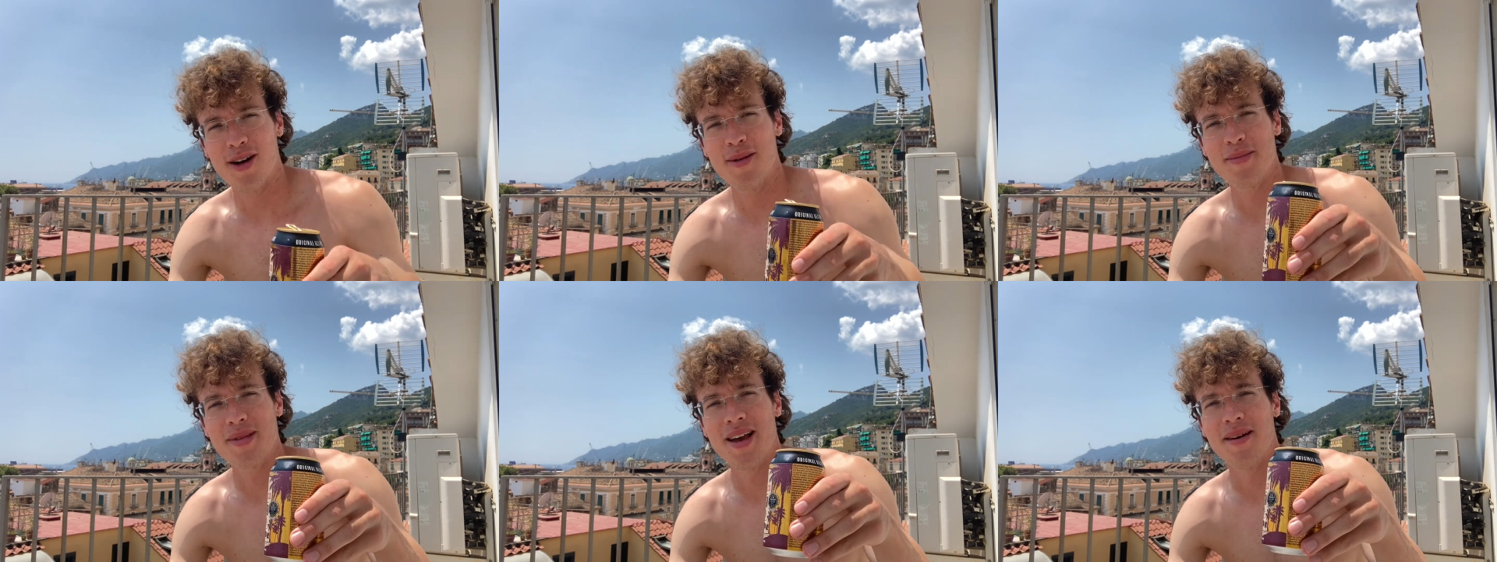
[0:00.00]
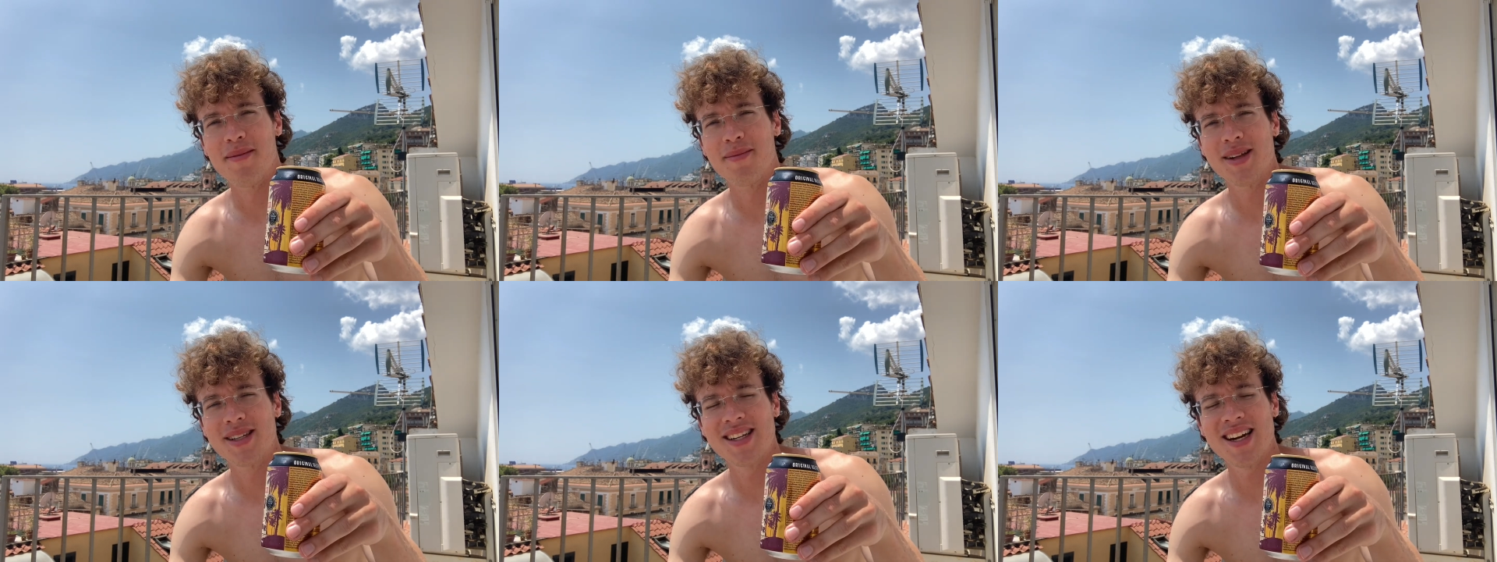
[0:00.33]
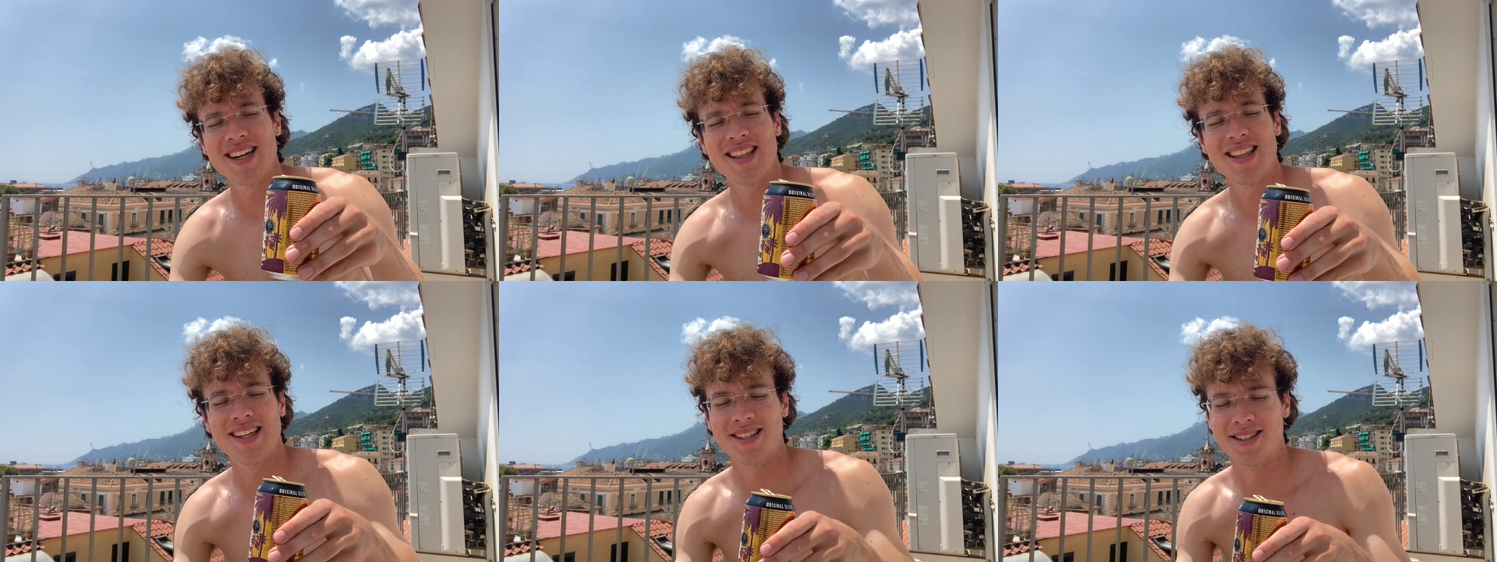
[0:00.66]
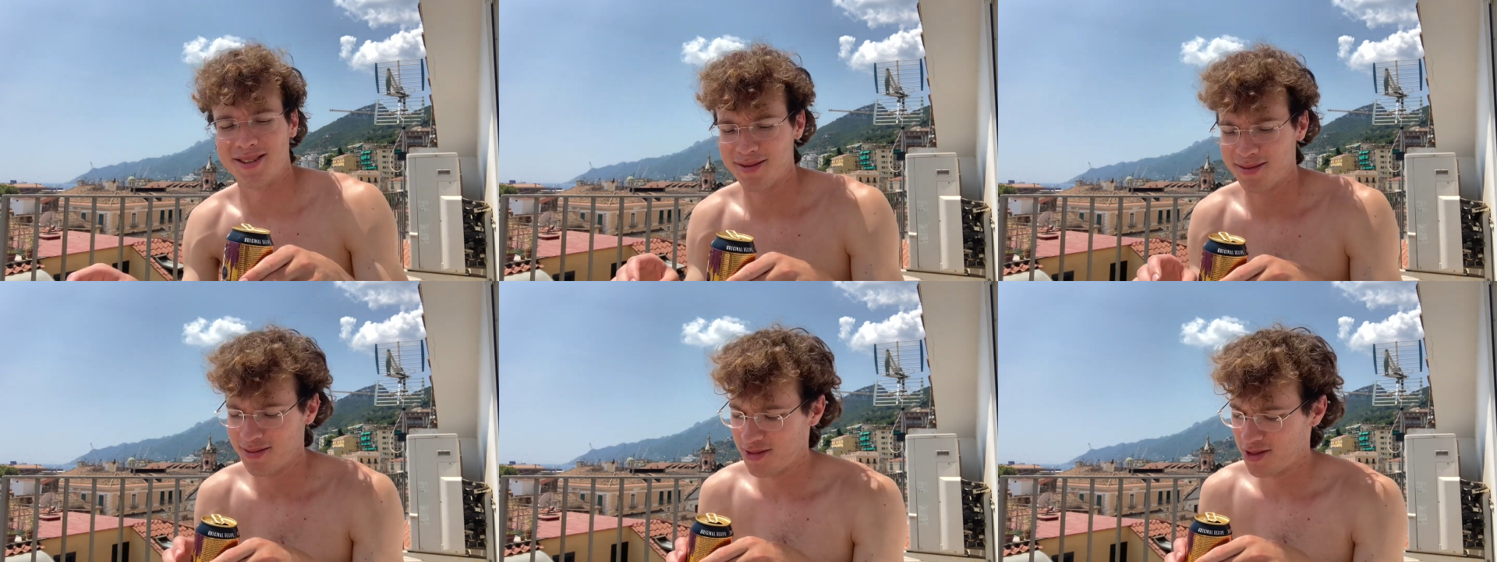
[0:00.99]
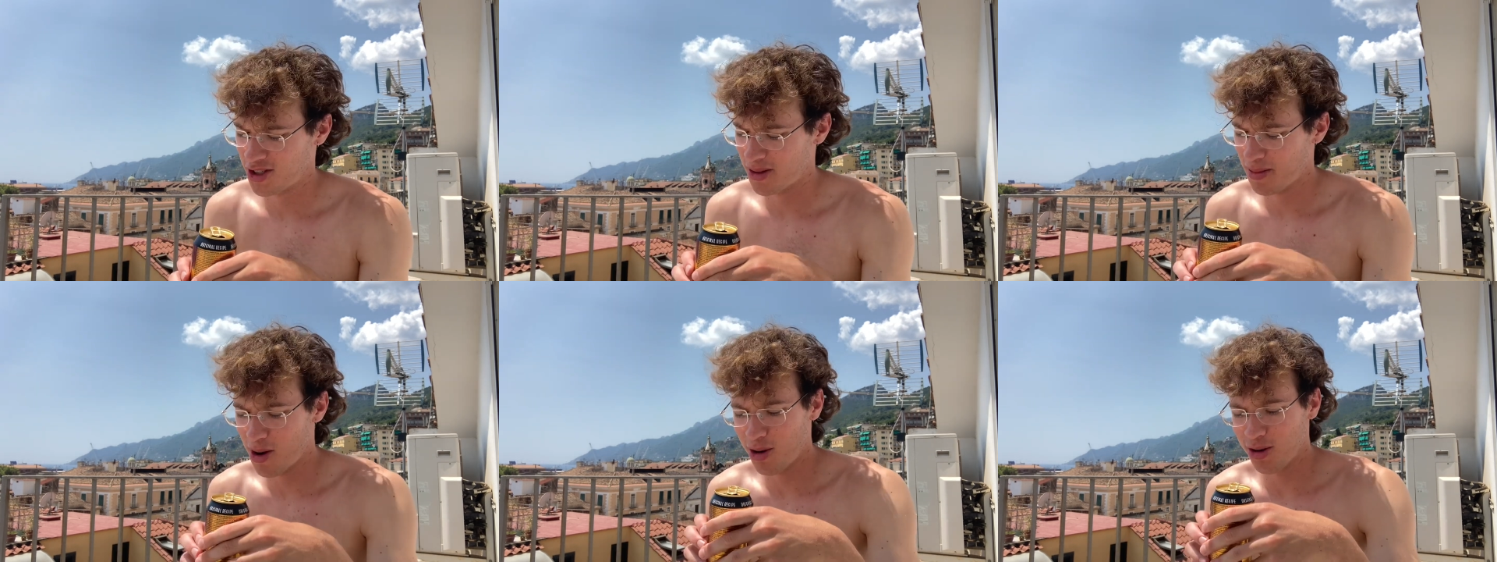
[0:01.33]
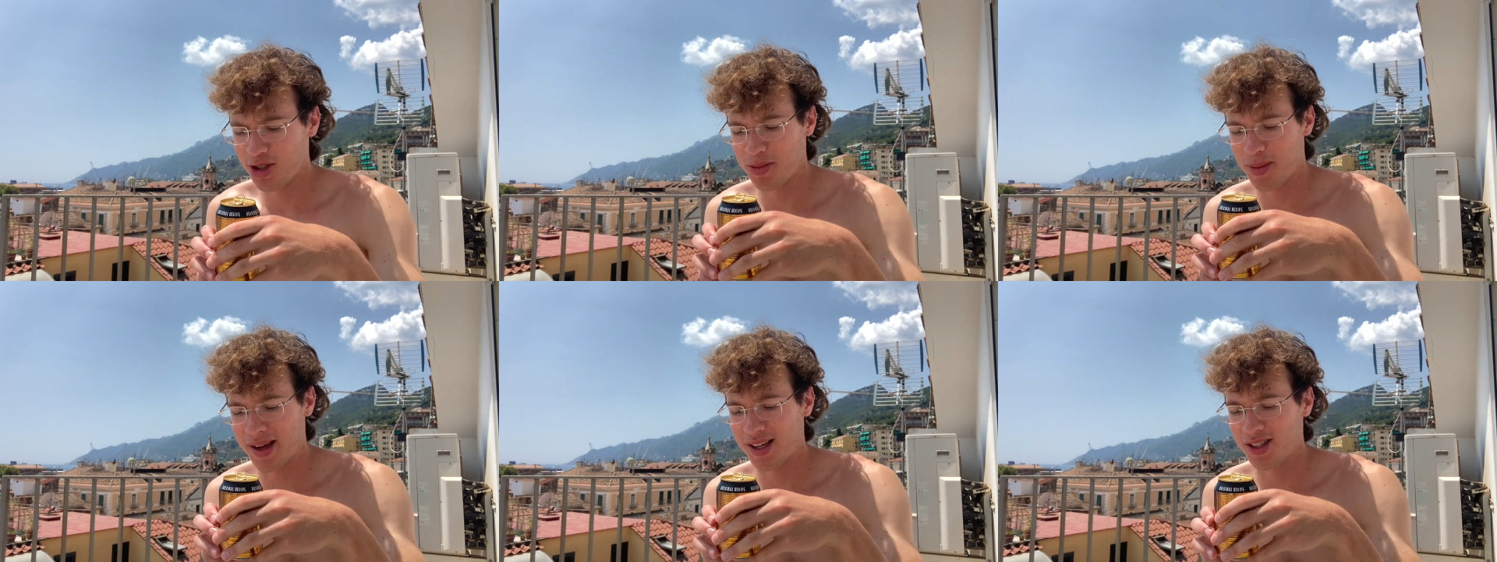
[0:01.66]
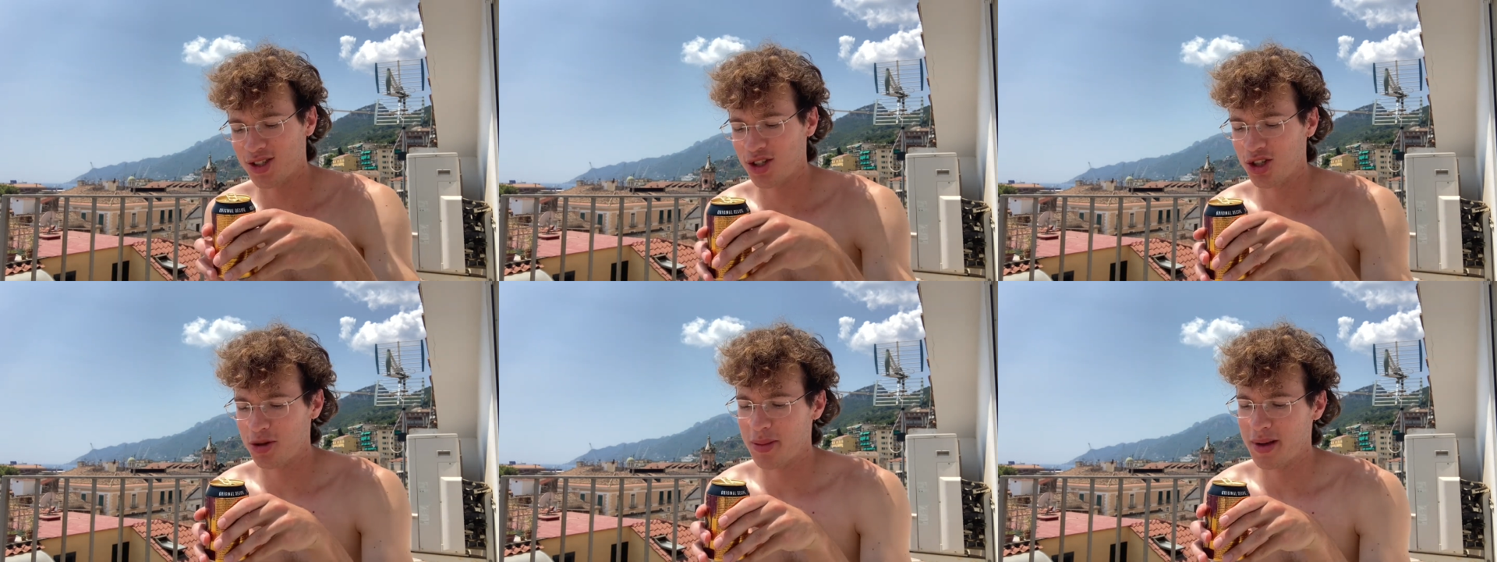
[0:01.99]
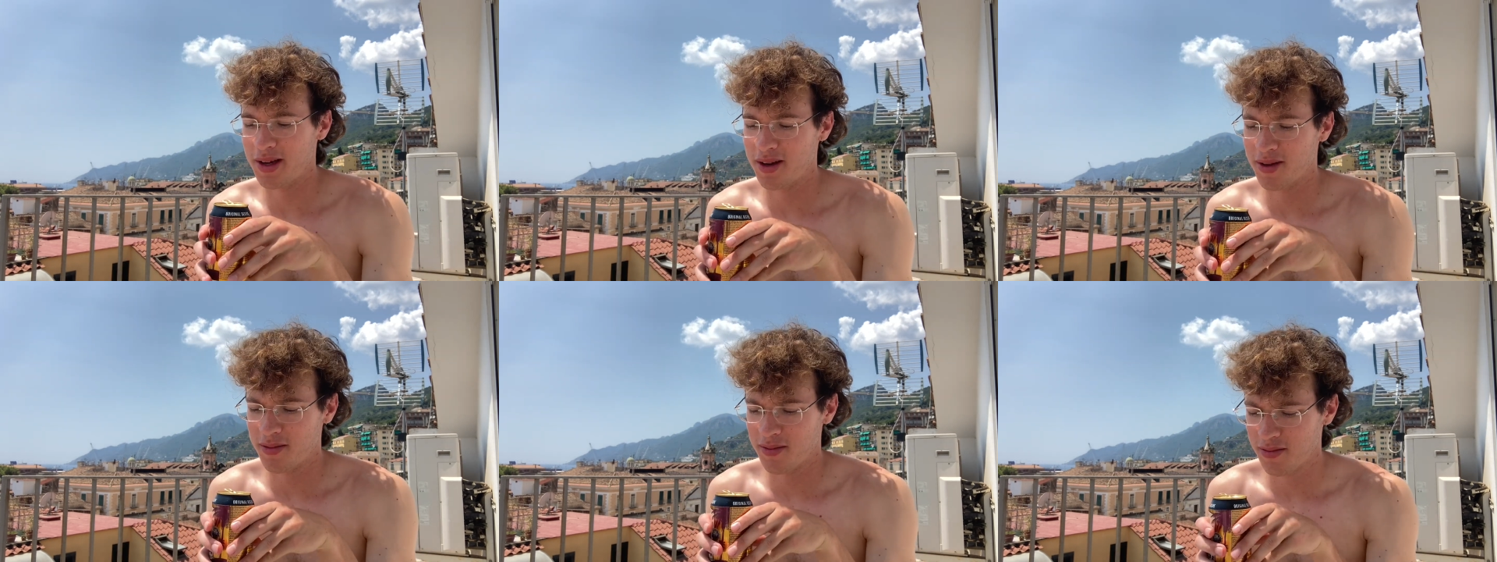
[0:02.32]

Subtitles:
Yeah, let's get into this. Some old Jamaica ginger beer.